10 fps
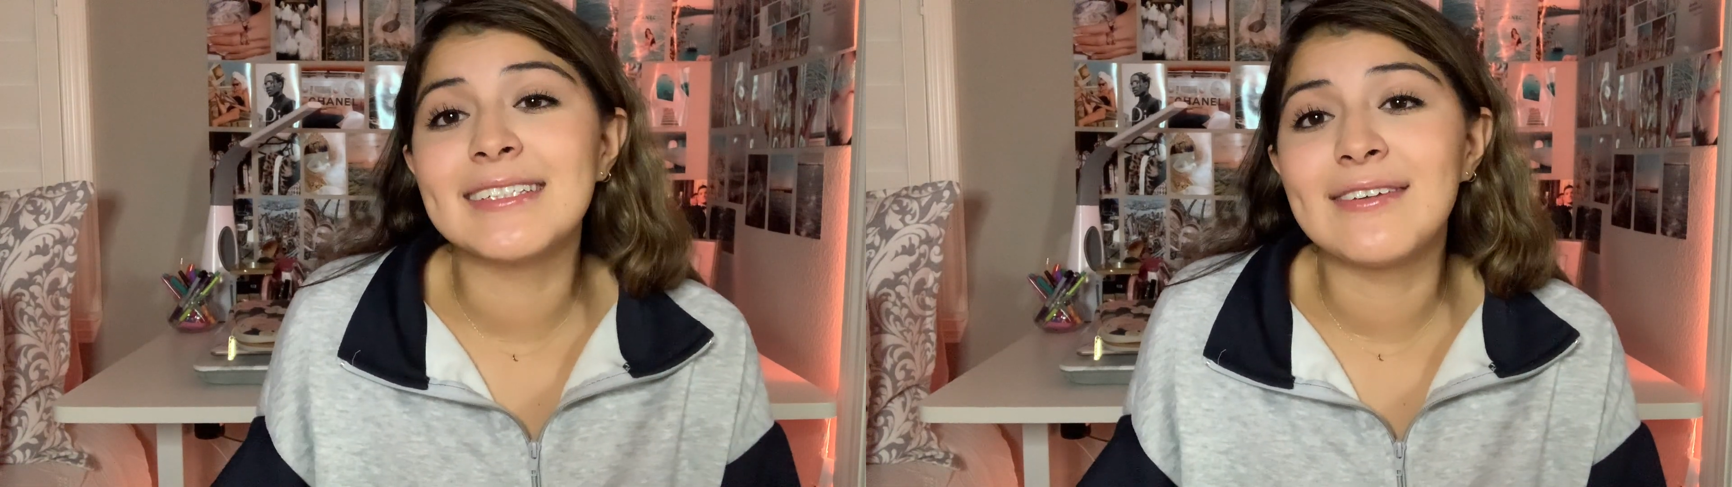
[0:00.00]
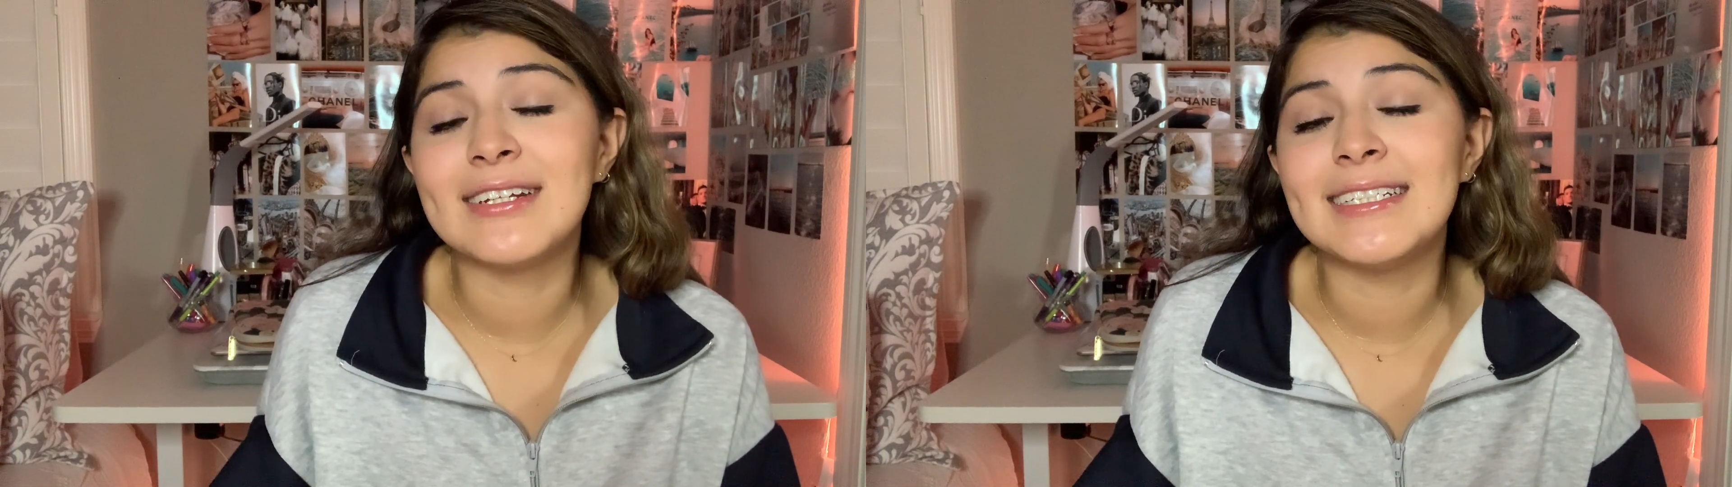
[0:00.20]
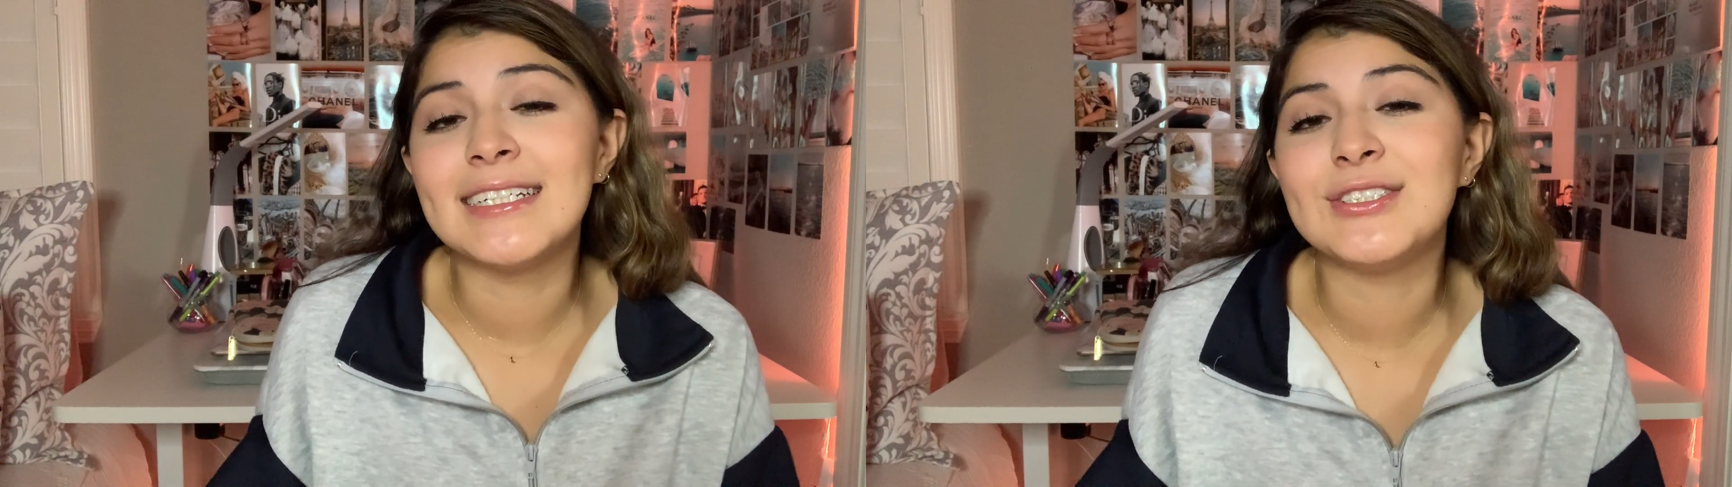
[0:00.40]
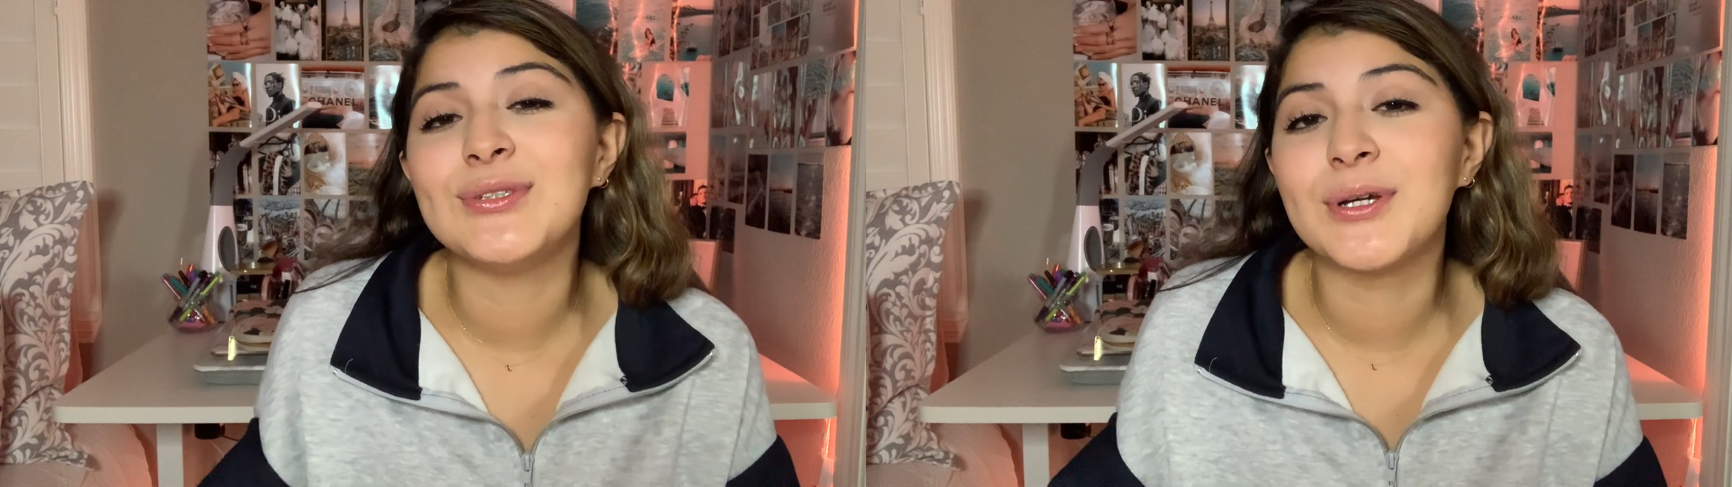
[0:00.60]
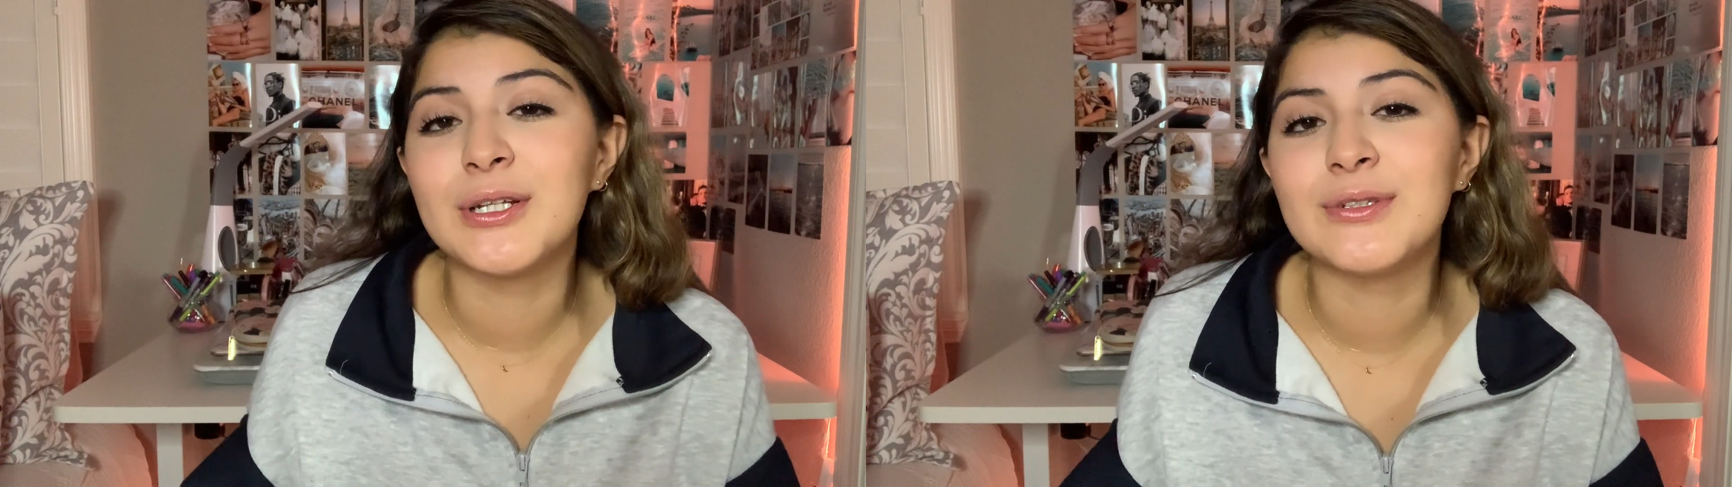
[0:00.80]
have any dates, you
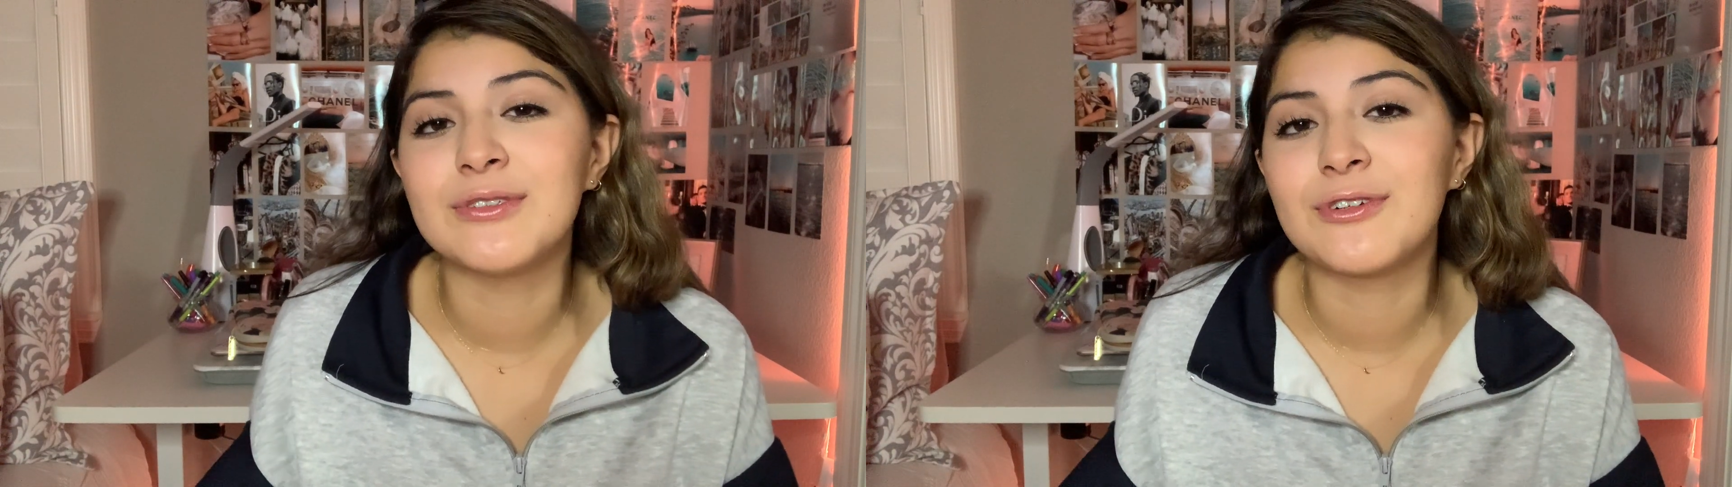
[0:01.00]
could use it for